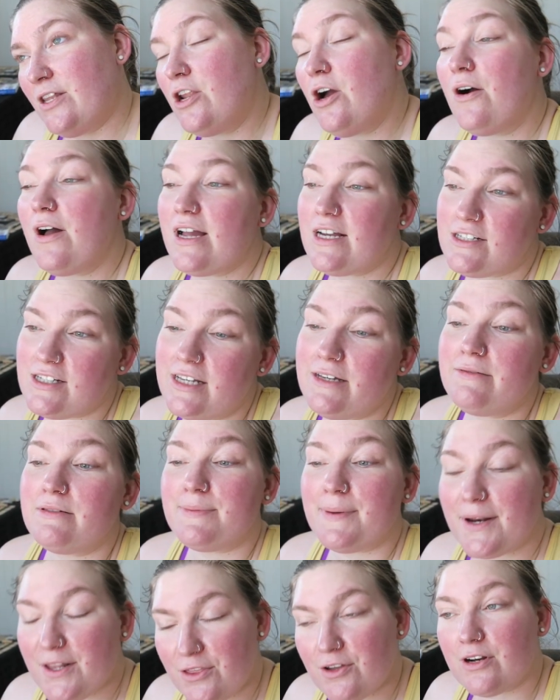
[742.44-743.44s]
no, actually it was
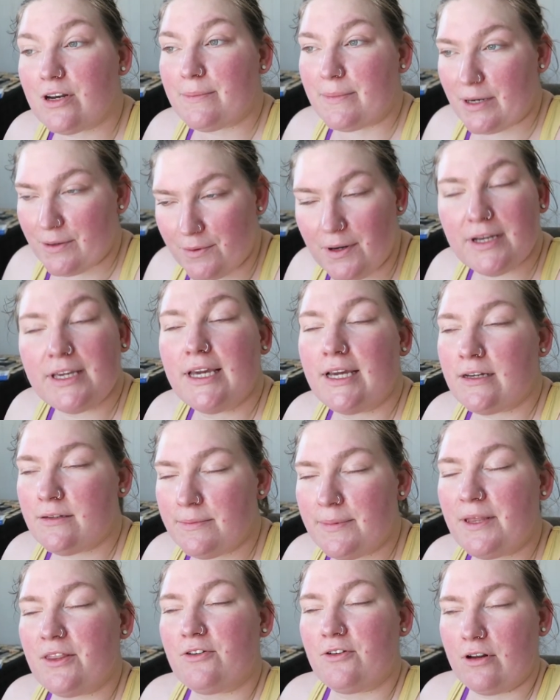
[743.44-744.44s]
about a 30 minute walk. Yeah,
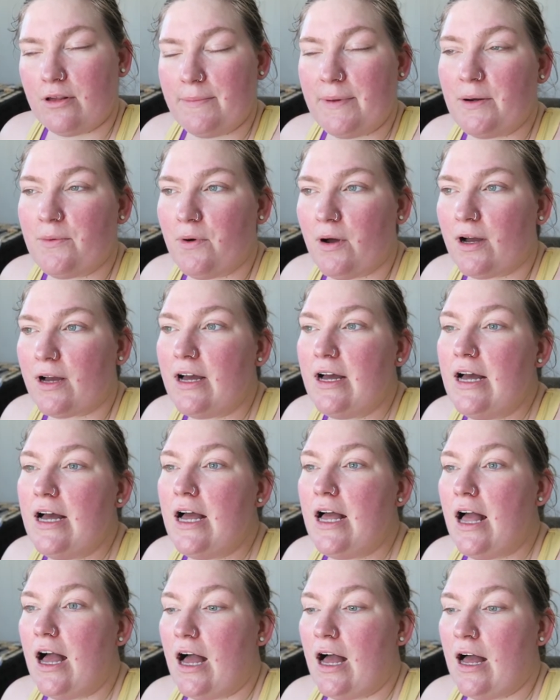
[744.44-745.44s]
about 30 minute walk.
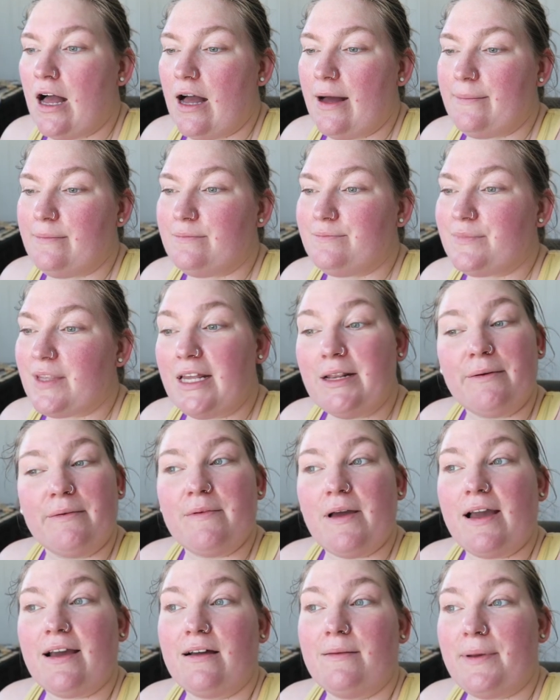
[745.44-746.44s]
Um,
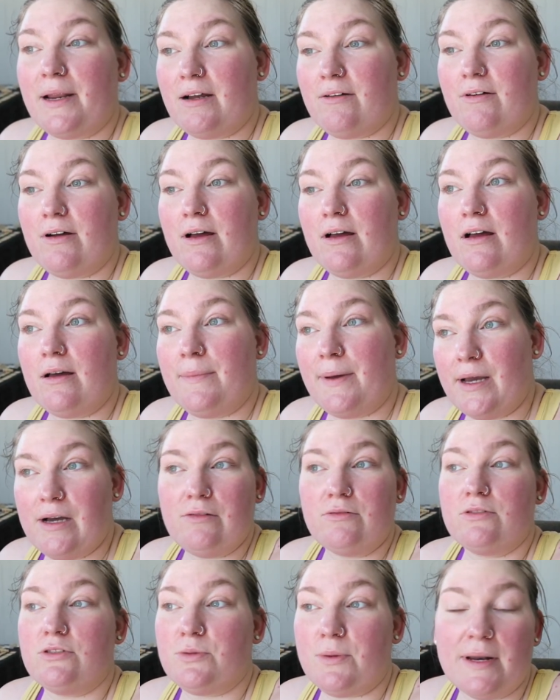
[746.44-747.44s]
anyway, I got about,
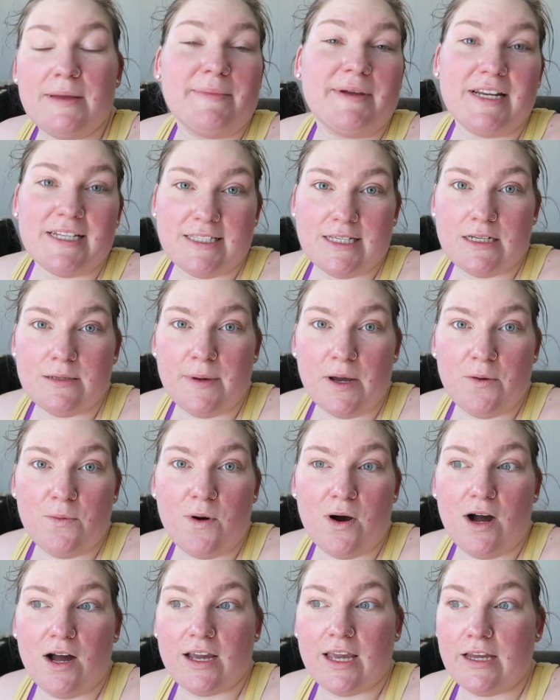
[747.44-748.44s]
about 20 minutes into my
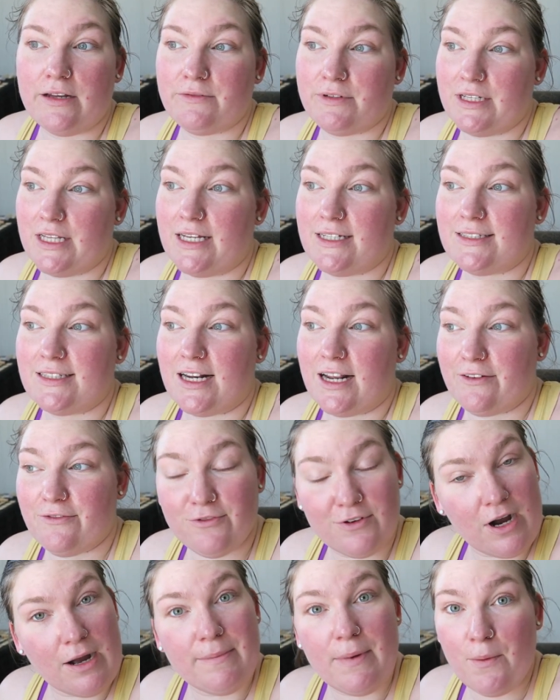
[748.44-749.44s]
walk and realized that I
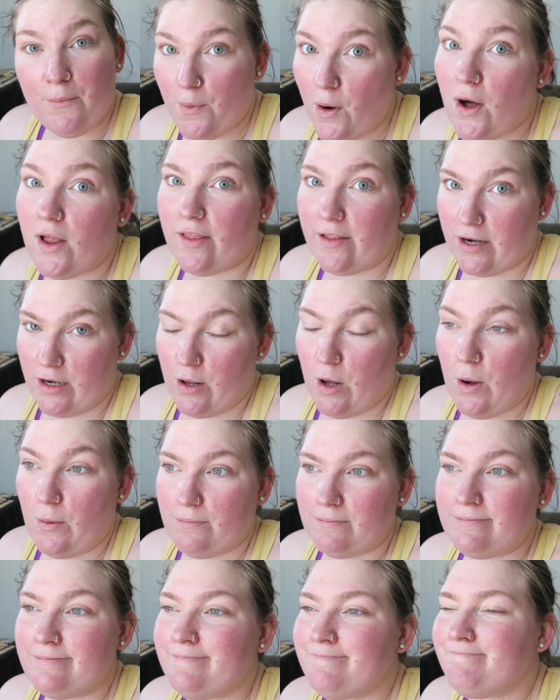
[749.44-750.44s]
forgot my wallet at
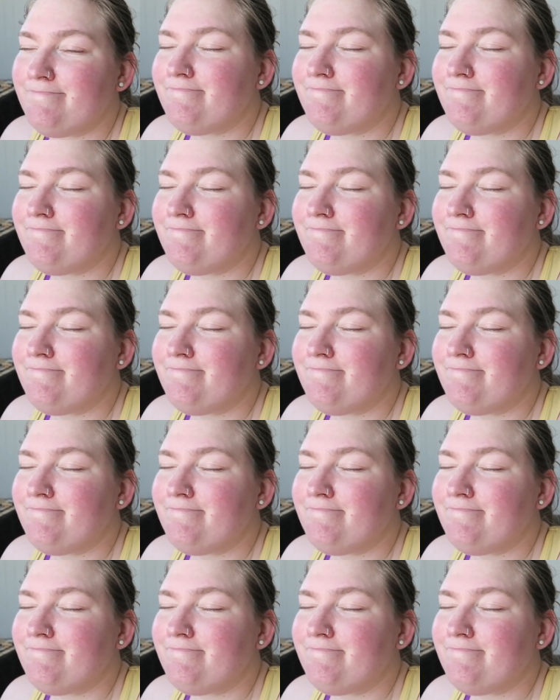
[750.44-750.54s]
home.